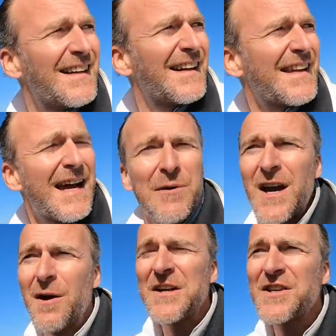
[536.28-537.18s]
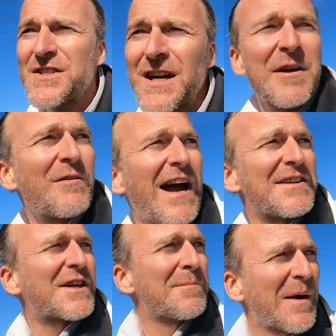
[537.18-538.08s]
And there we are. We're just coming
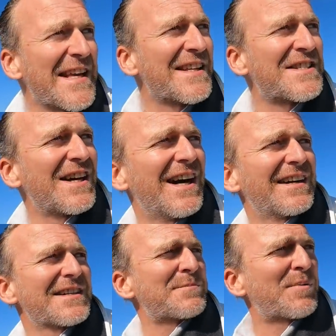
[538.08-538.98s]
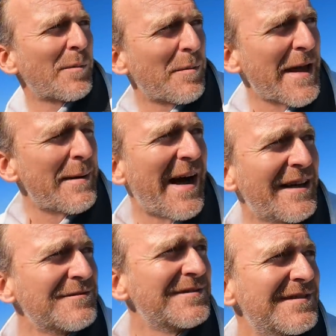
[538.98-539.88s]
round to complete the turn. It's probably
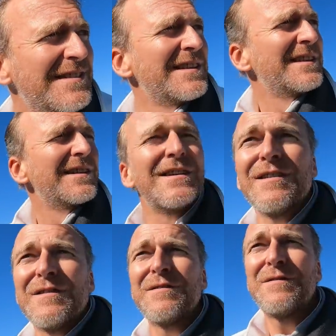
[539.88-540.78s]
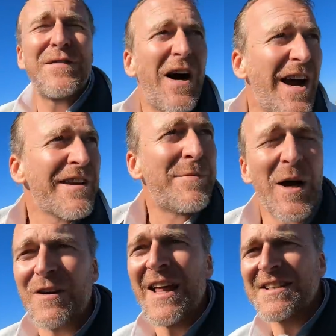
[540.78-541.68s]
about five
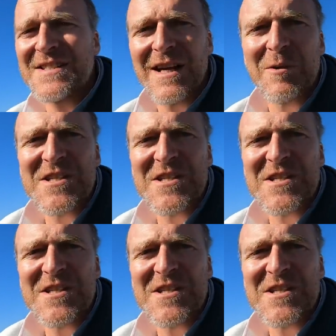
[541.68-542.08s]
boat lengths, I